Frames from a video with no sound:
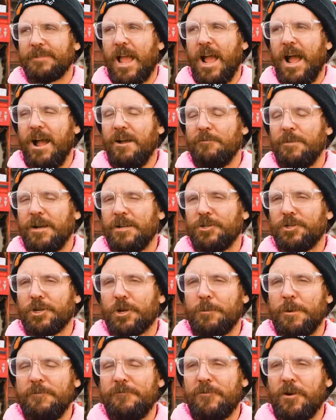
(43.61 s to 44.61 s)
I've been a
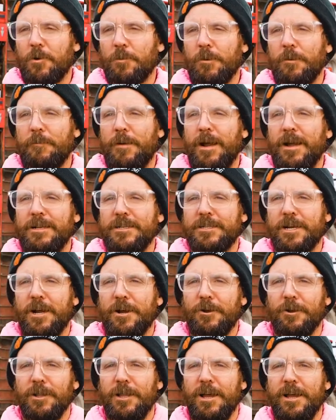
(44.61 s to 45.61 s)
sugar beet farmer my
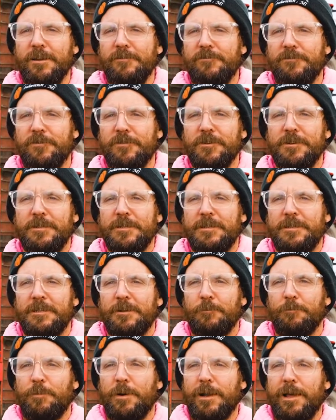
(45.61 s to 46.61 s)
entire life,
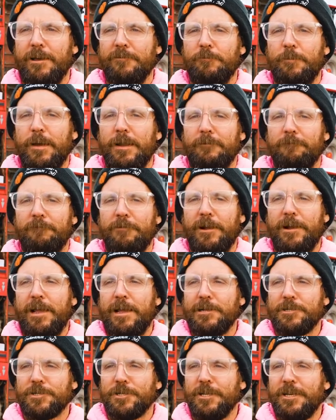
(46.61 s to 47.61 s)
but I've been
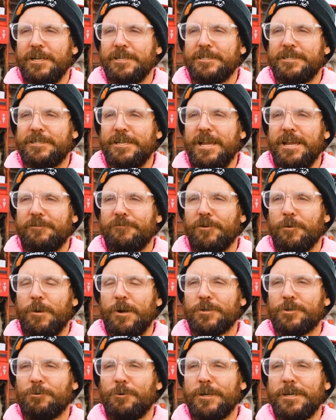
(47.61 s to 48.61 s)
financially at stake for
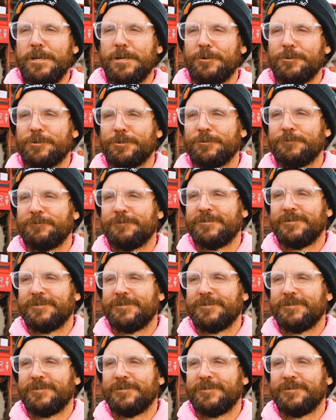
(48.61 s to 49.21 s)
about 20 years.